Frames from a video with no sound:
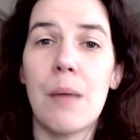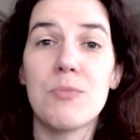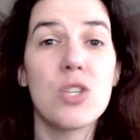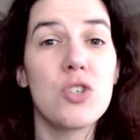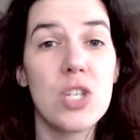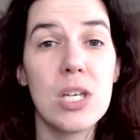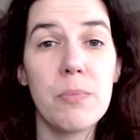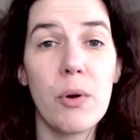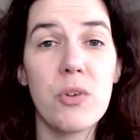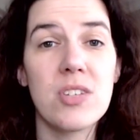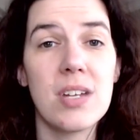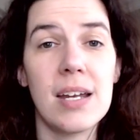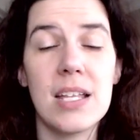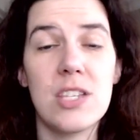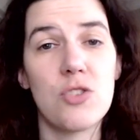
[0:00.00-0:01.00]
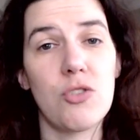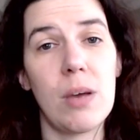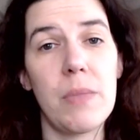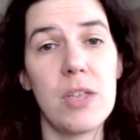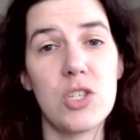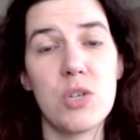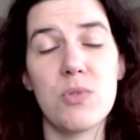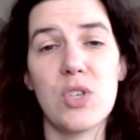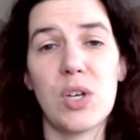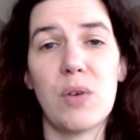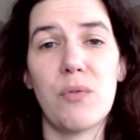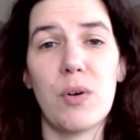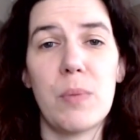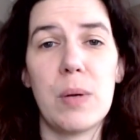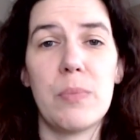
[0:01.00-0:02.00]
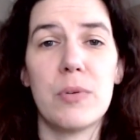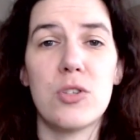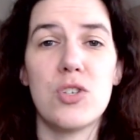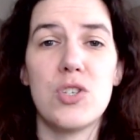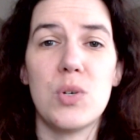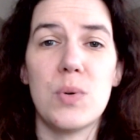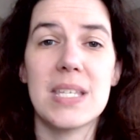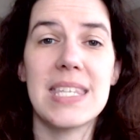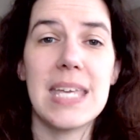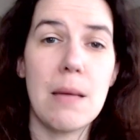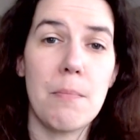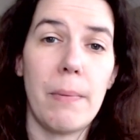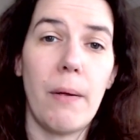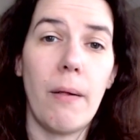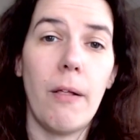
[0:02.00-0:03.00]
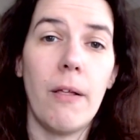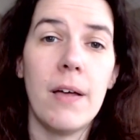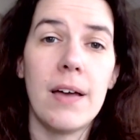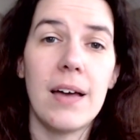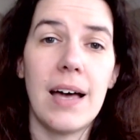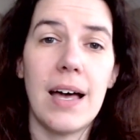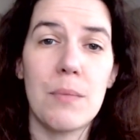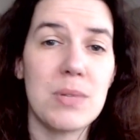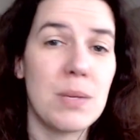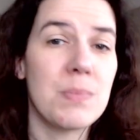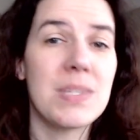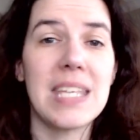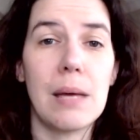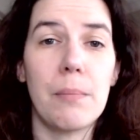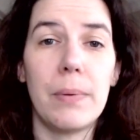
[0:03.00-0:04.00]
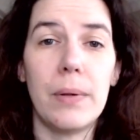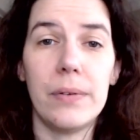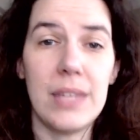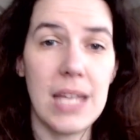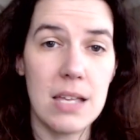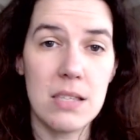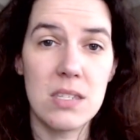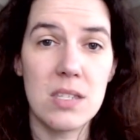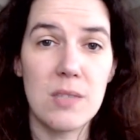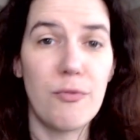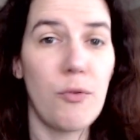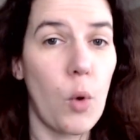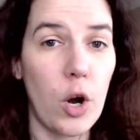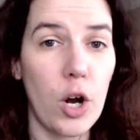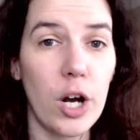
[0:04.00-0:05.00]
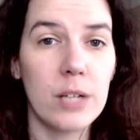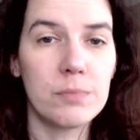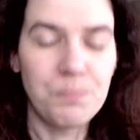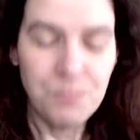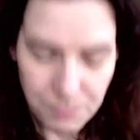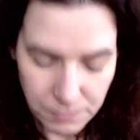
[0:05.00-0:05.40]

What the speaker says: So she had posted on Instagram that she was looking for people to do a sample, some sample knits for her.